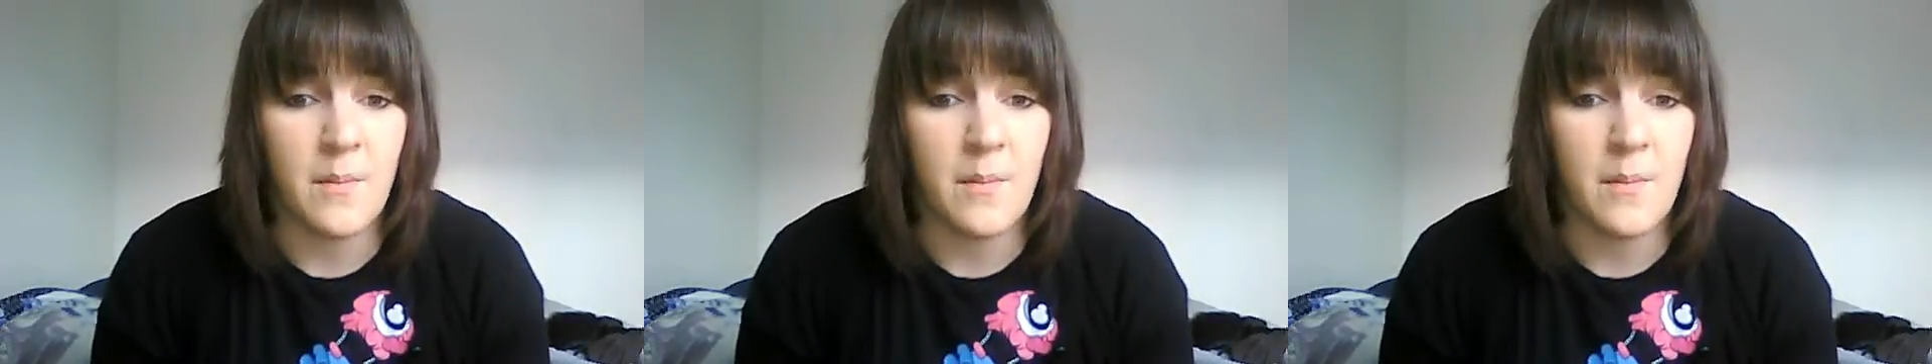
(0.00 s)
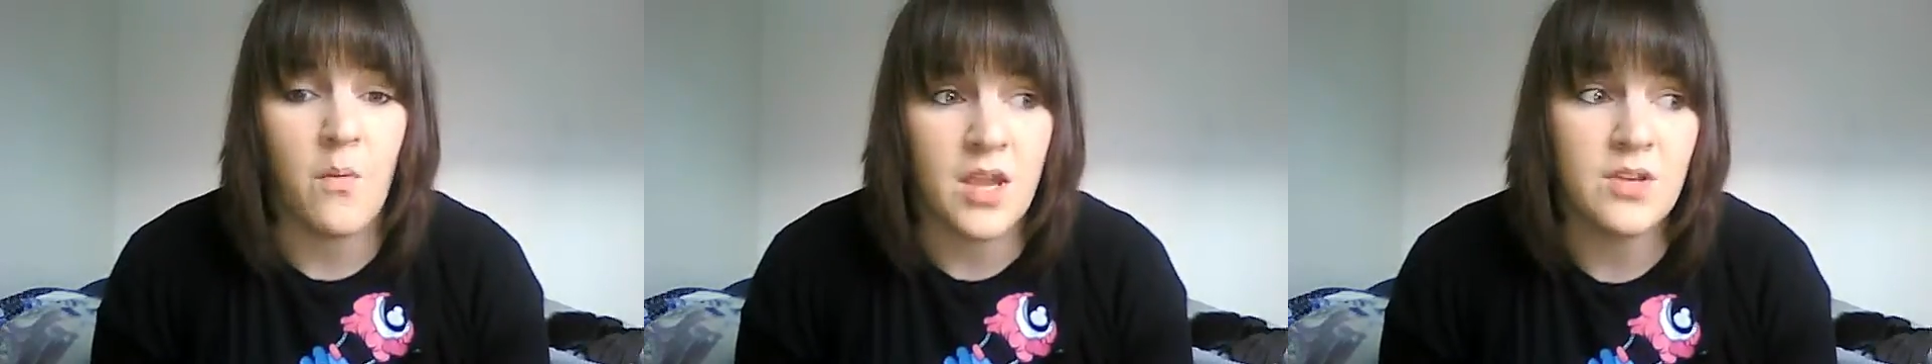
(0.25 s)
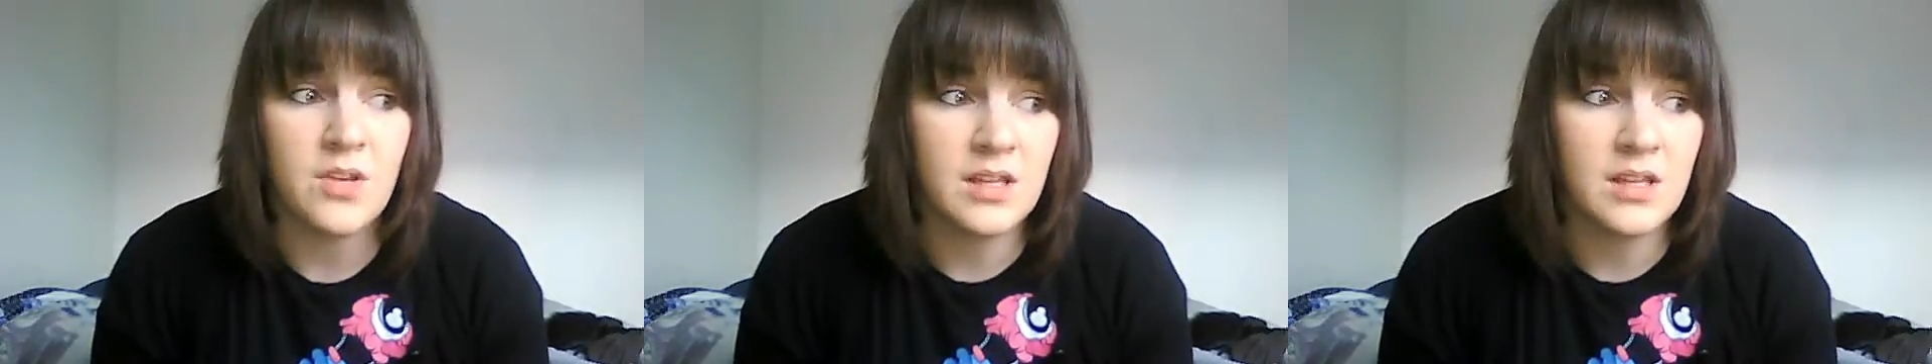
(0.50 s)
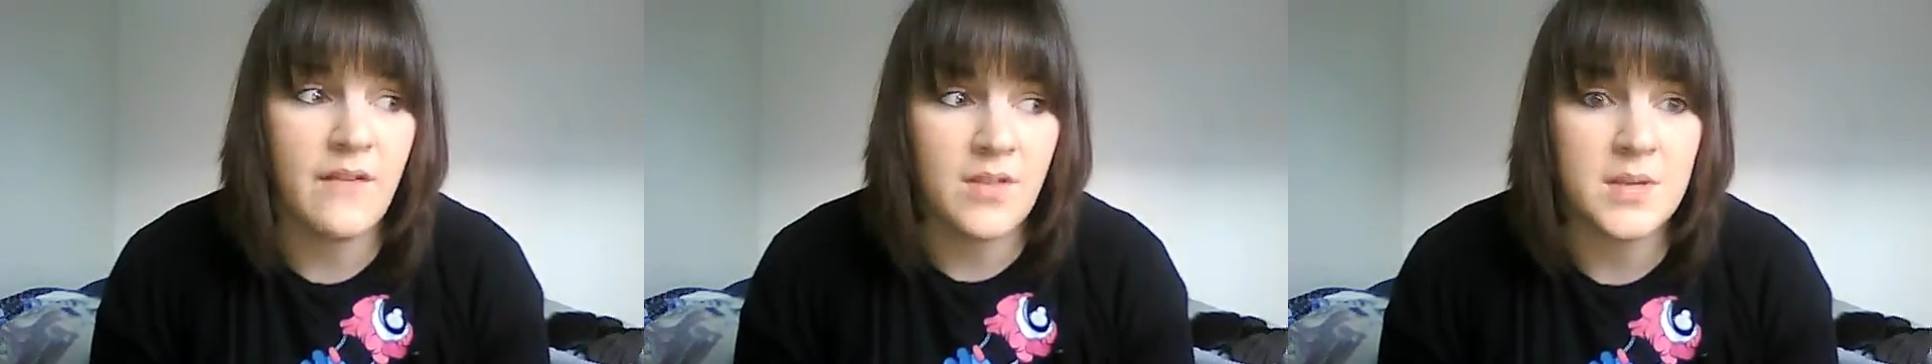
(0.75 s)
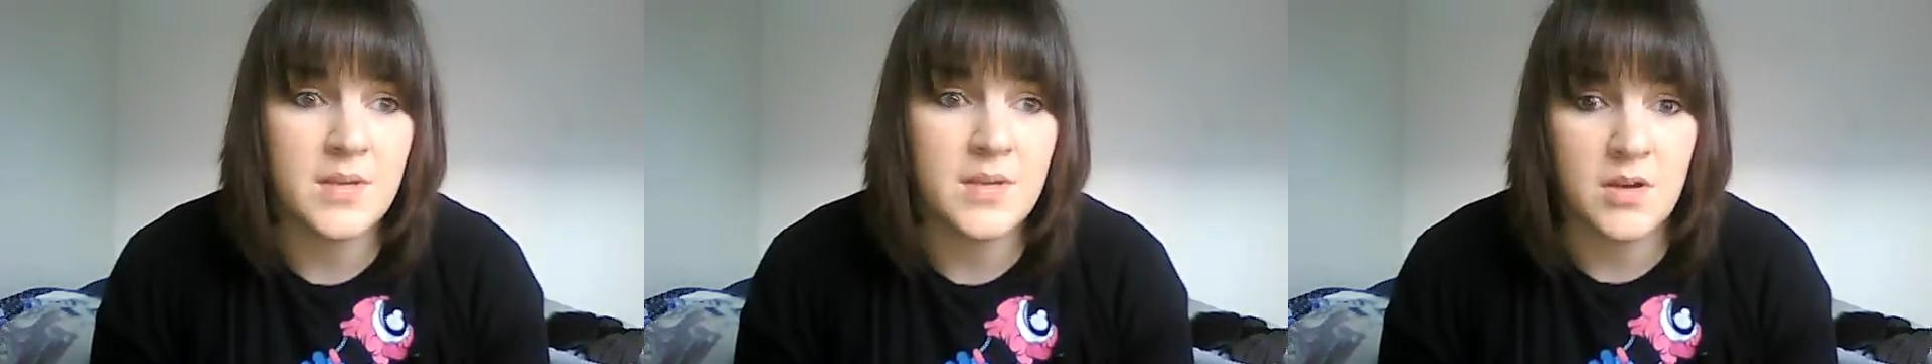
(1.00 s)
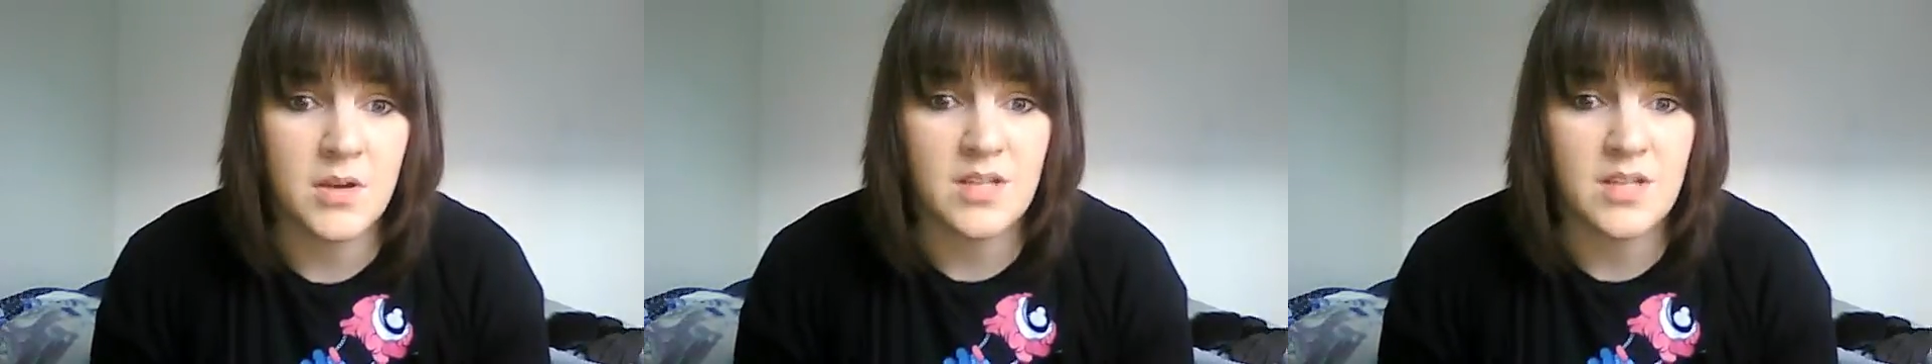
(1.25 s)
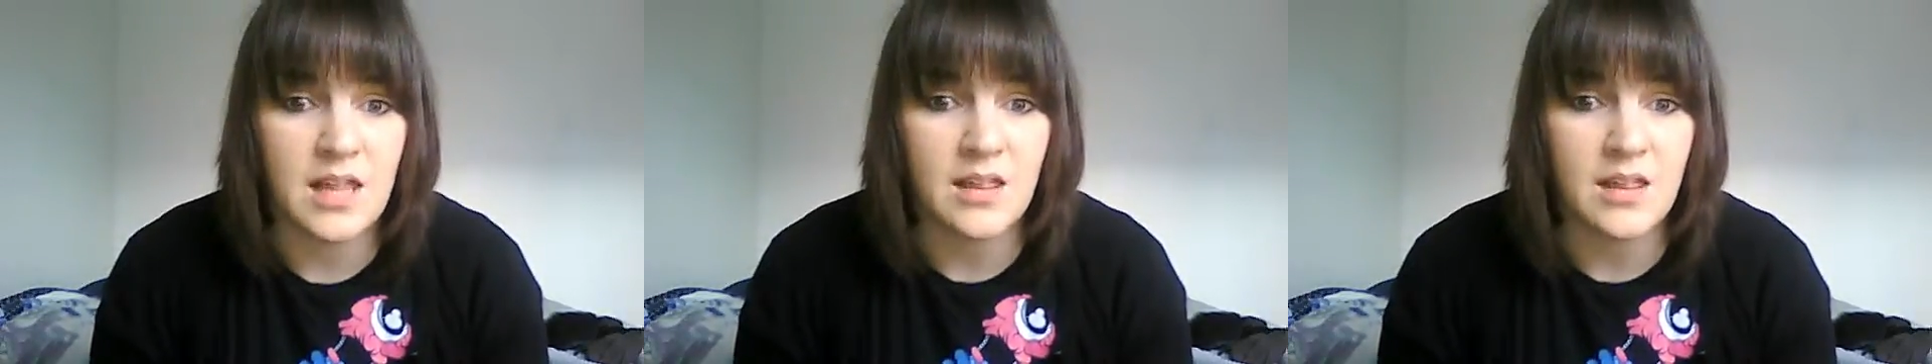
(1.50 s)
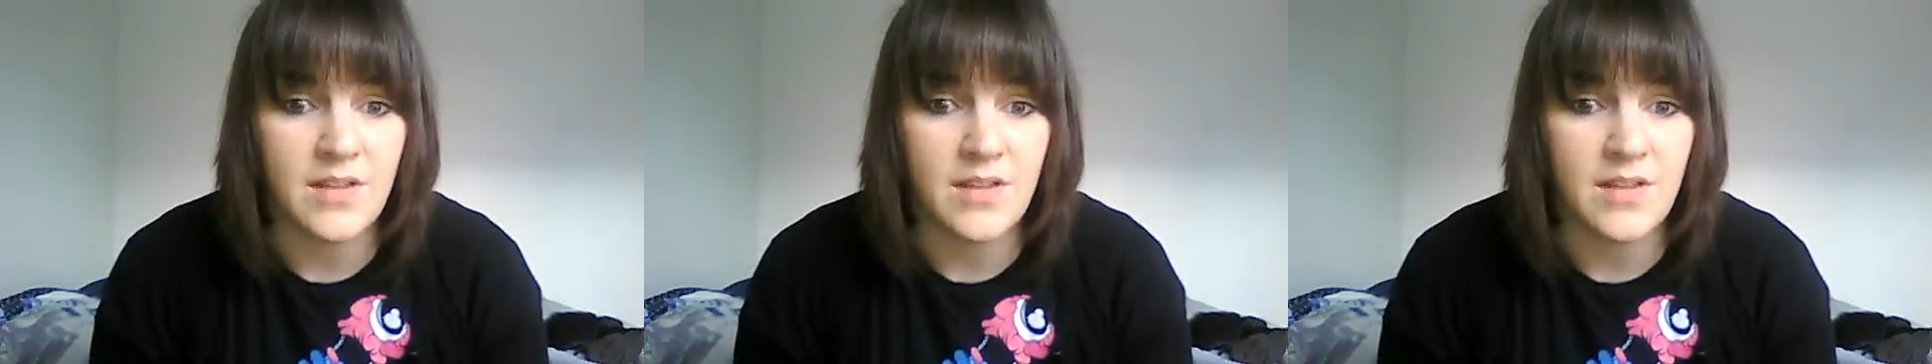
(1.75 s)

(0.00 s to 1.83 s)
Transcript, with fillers: I want you to love them as much as I love